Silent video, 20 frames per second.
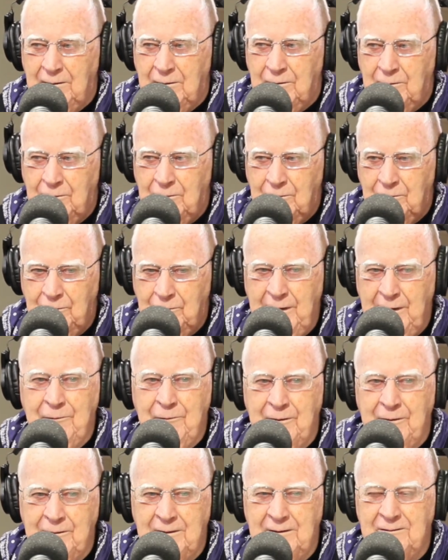we
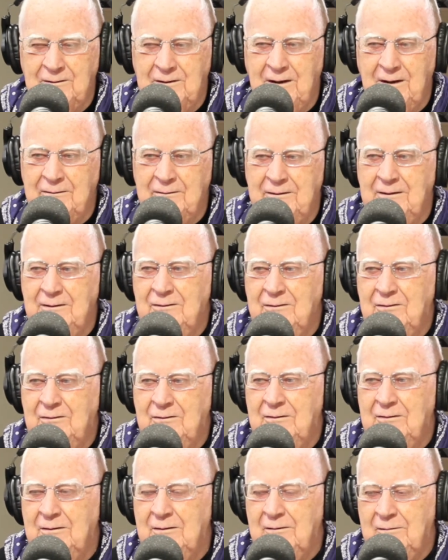were
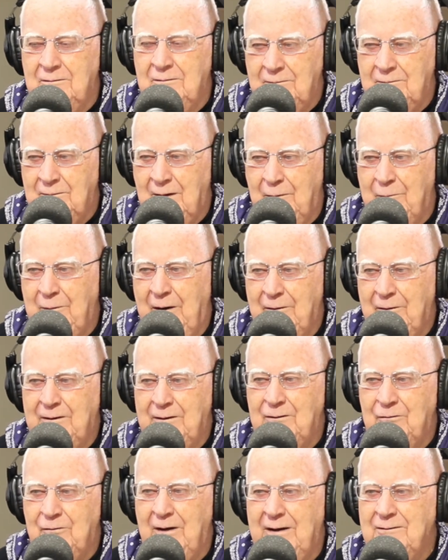consultants,
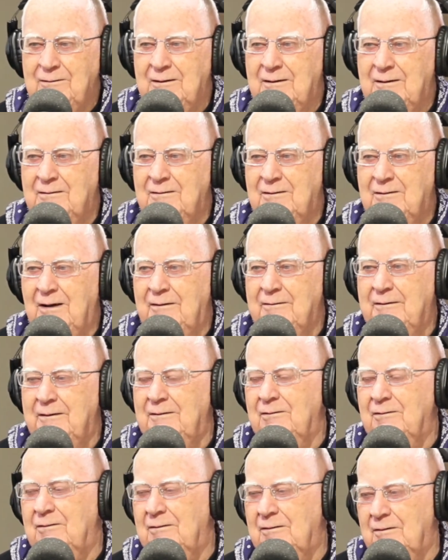American Transit
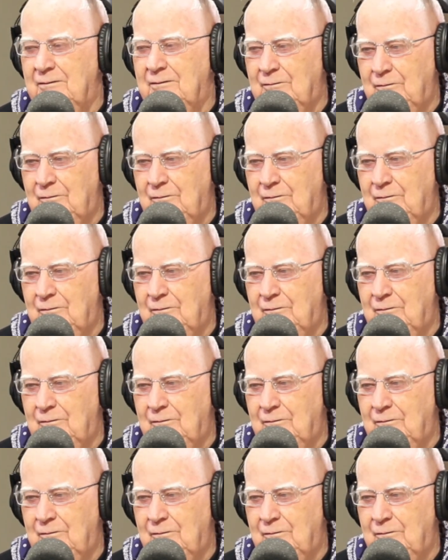consultants.